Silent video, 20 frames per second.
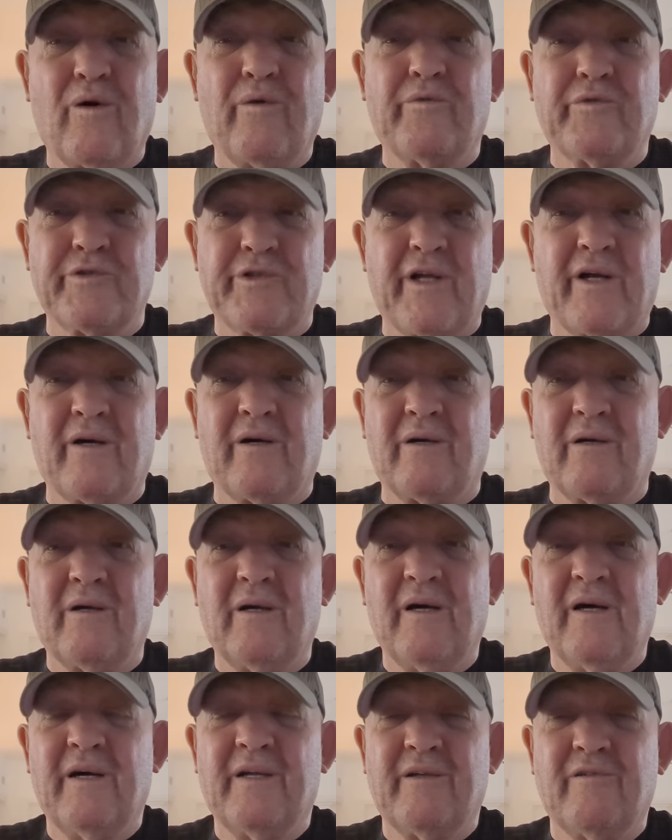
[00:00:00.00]
of a doubt.
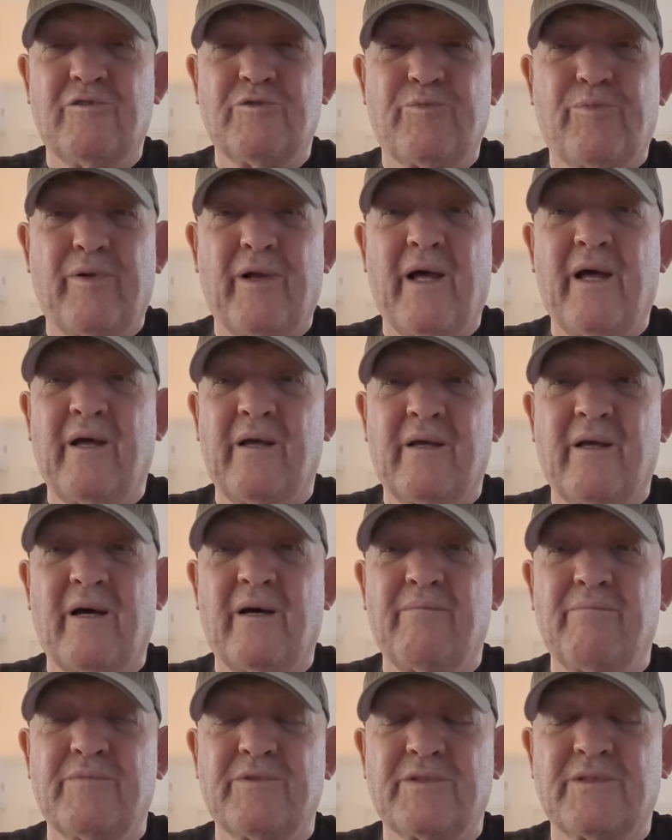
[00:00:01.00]
They was playing
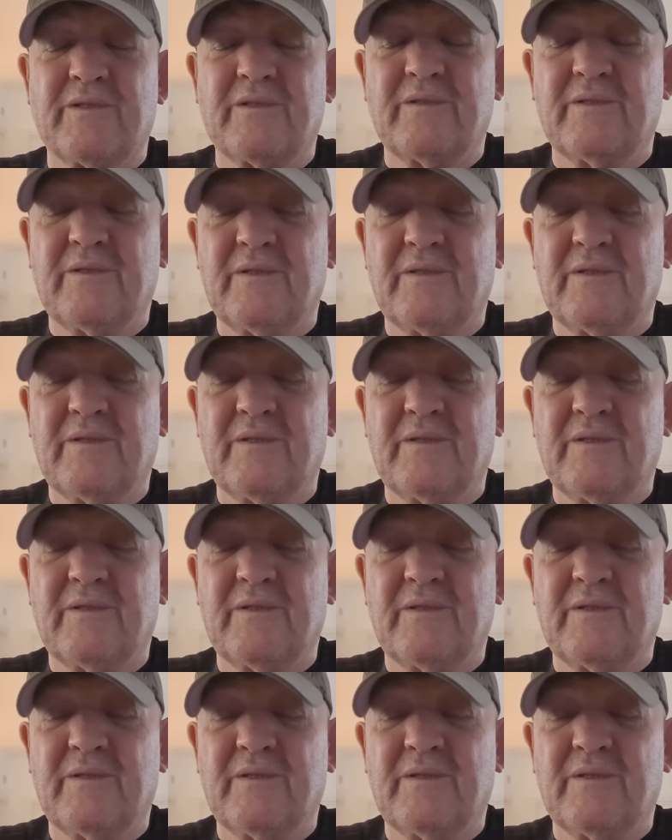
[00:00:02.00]
games.